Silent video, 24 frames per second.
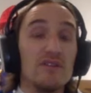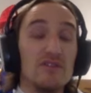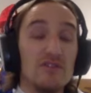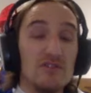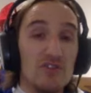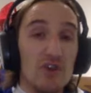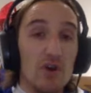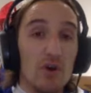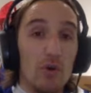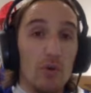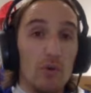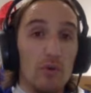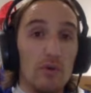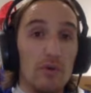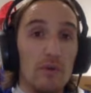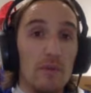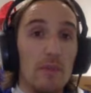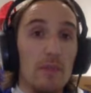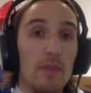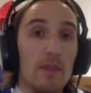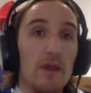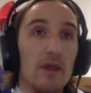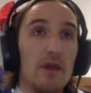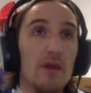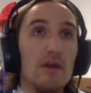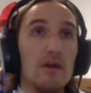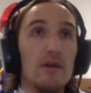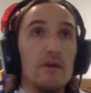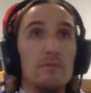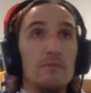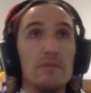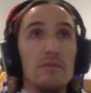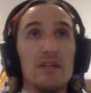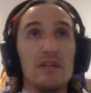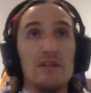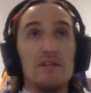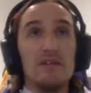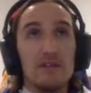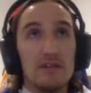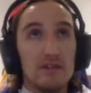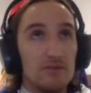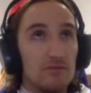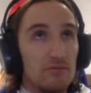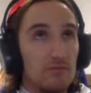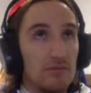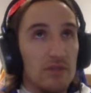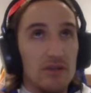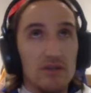the zone. Meaning
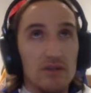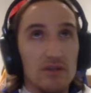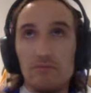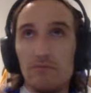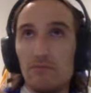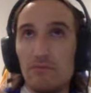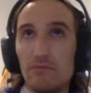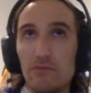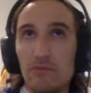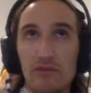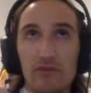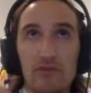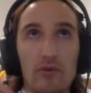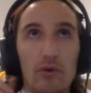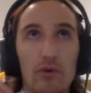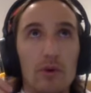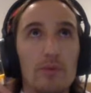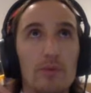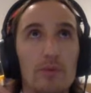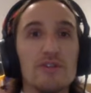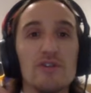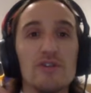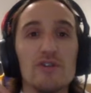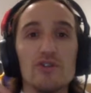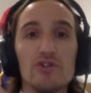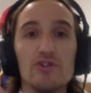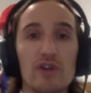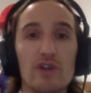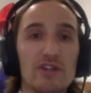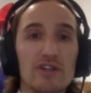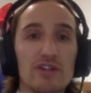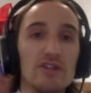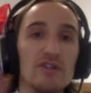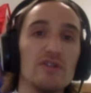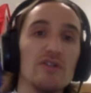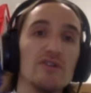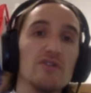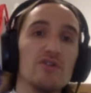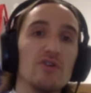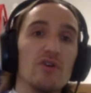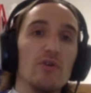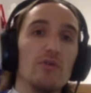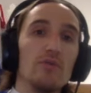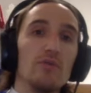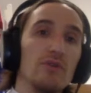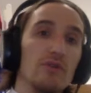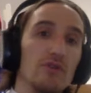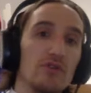the forwards are stretching the
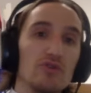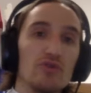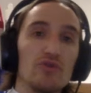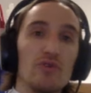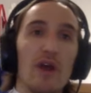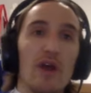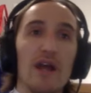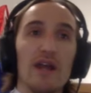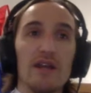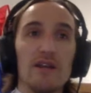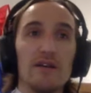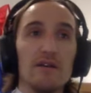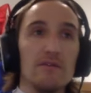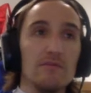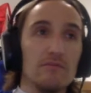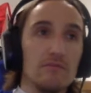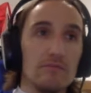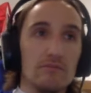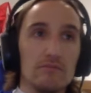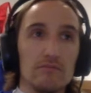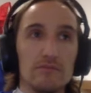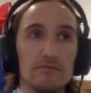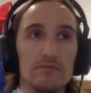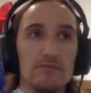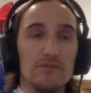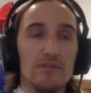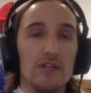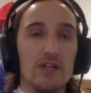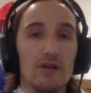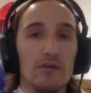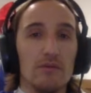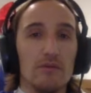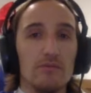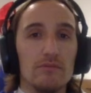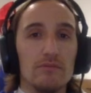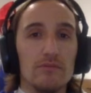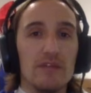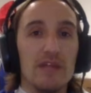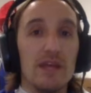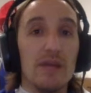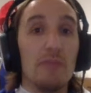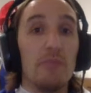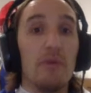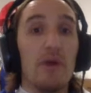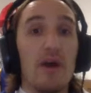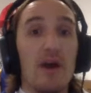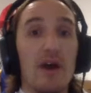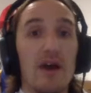zone. They're trying to, you know,
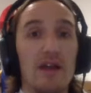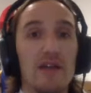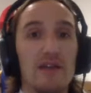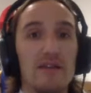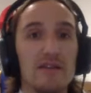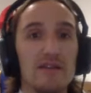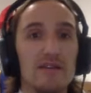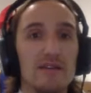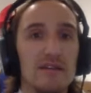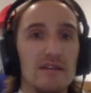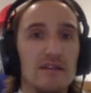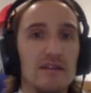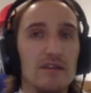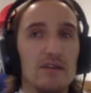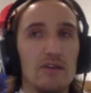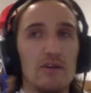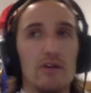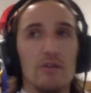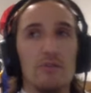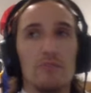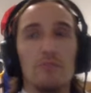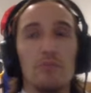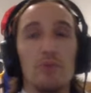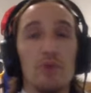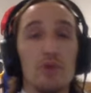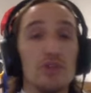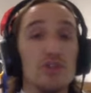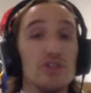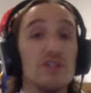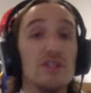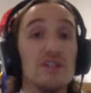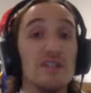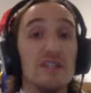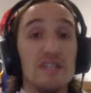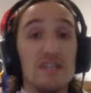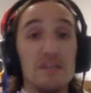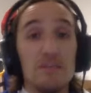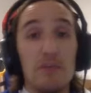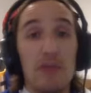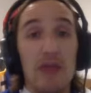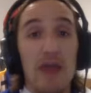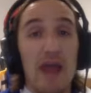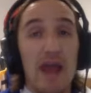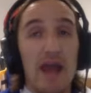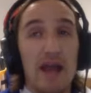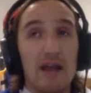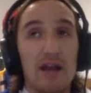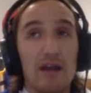get behind the D or push the D
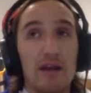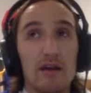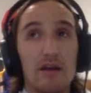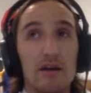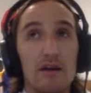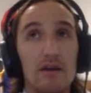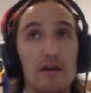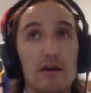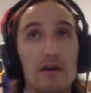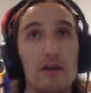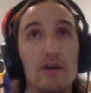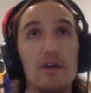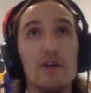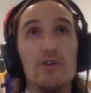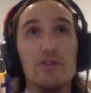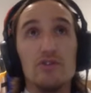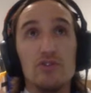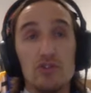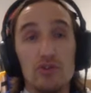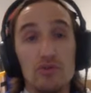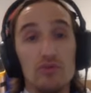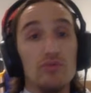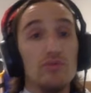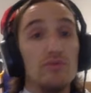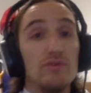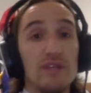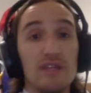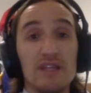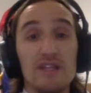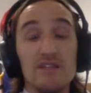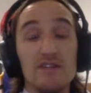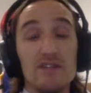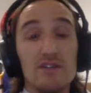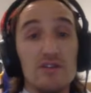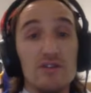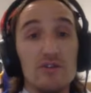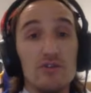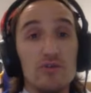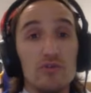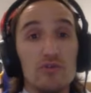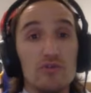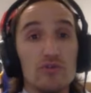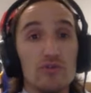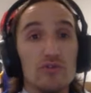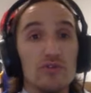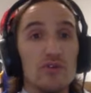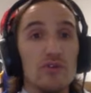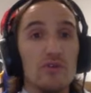back into the
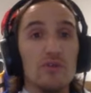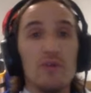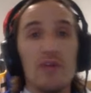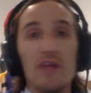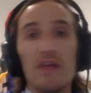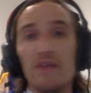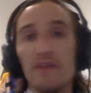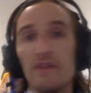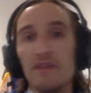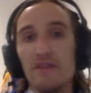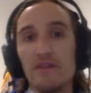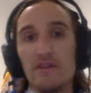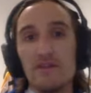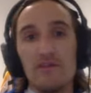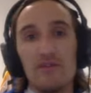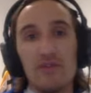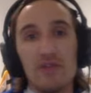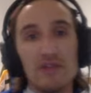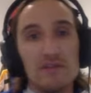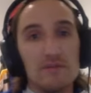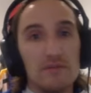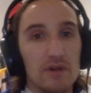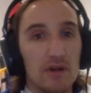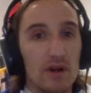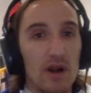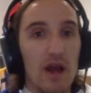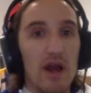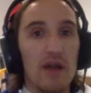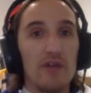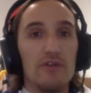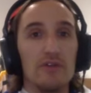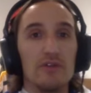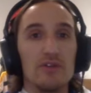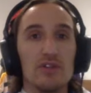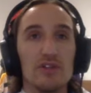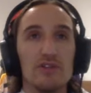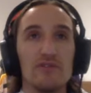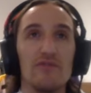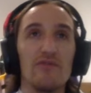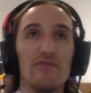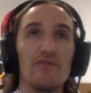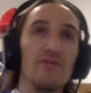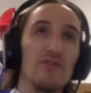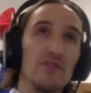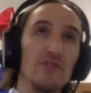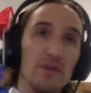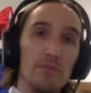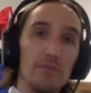neutral zone, and then the defensemen are either just
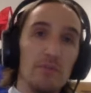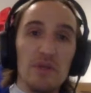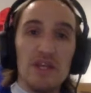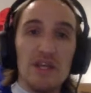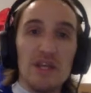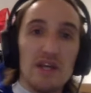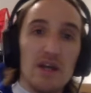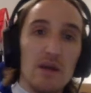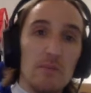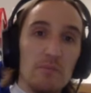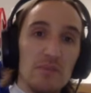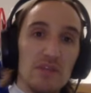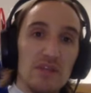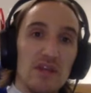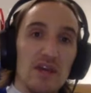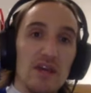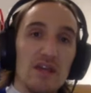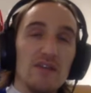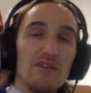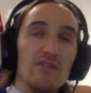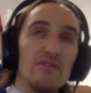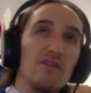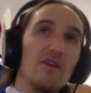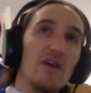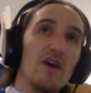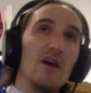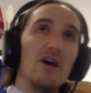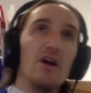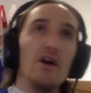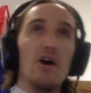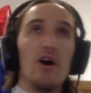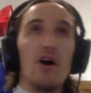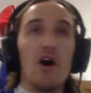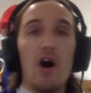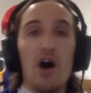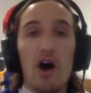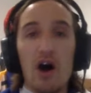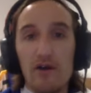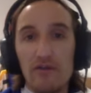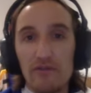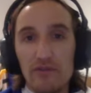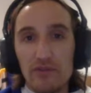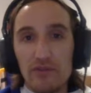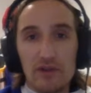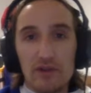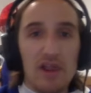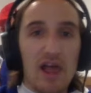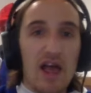flipping it up the ice,
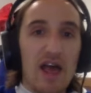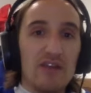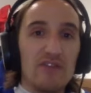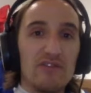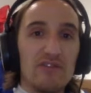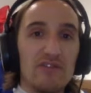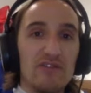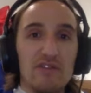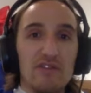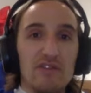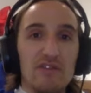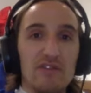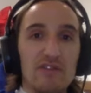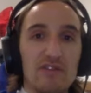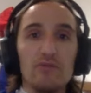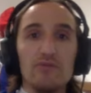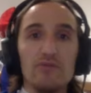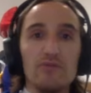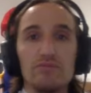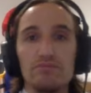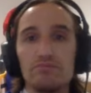off the glass and out.